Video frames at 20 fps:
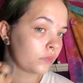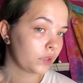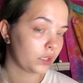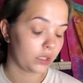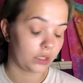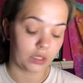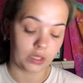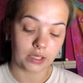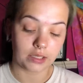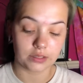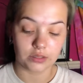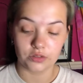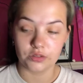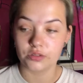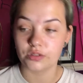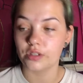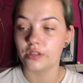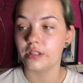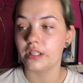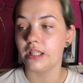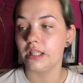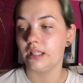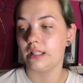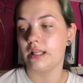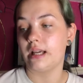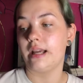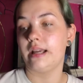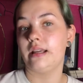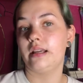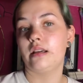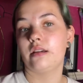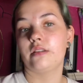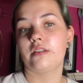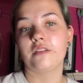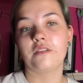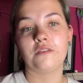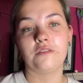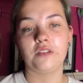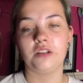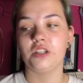And the
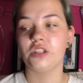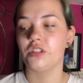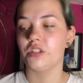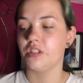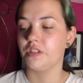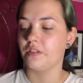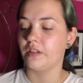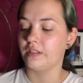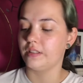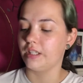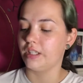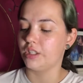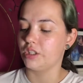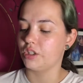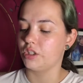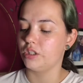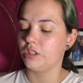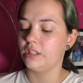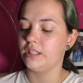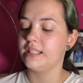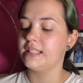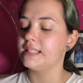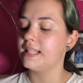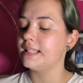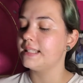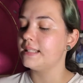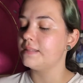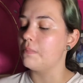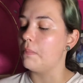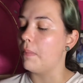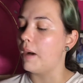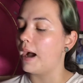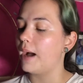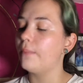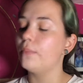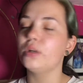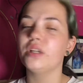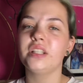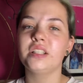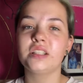finish of this foundation, it says it's matte,
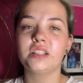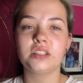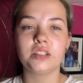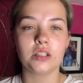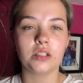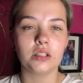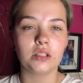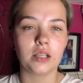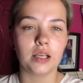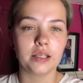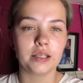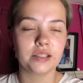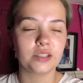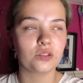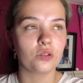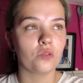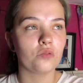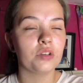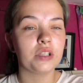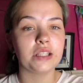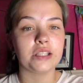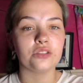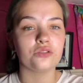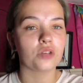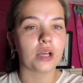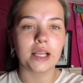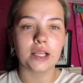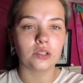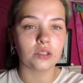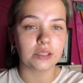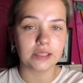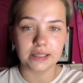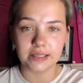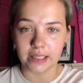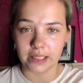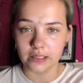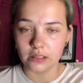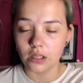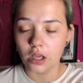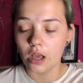but it's still like, it's not really drying on the
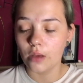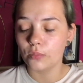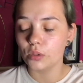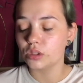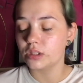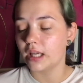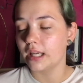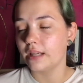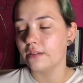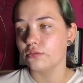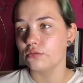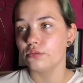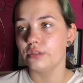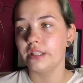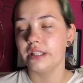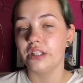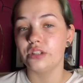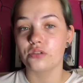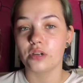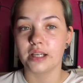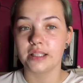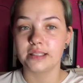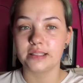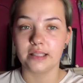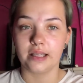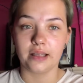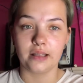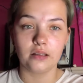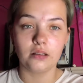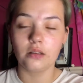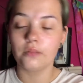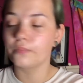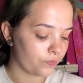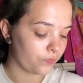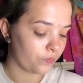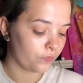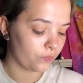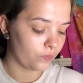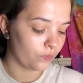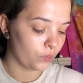skin because I have really dry skin,
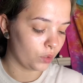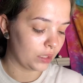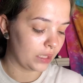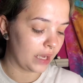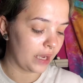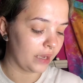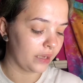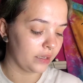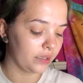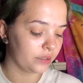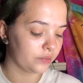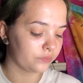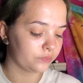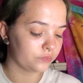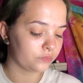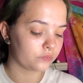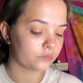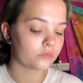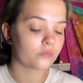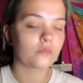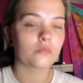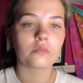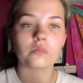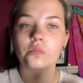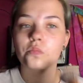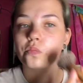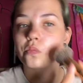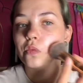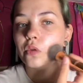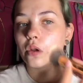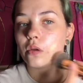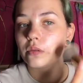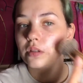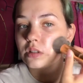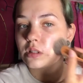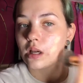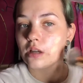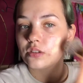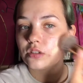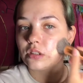but like, no, it's
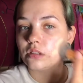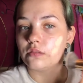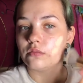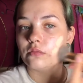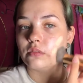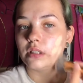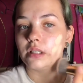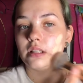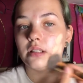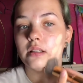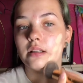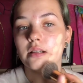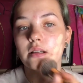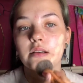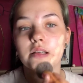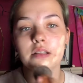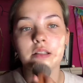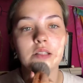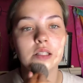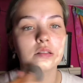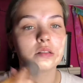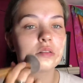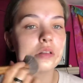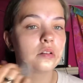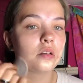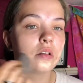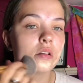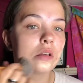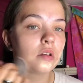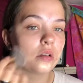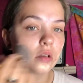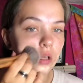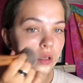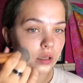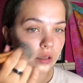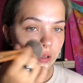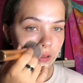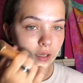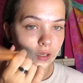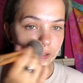actually really nice,
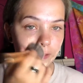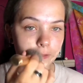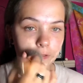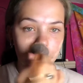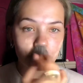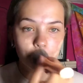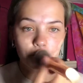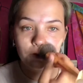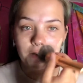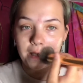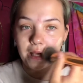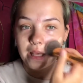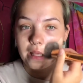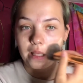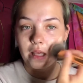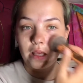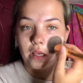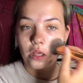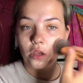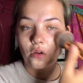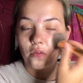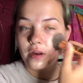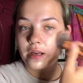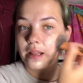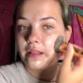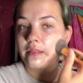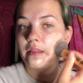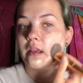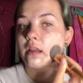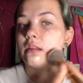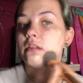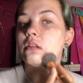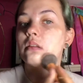and it doesn't look cakey or anything.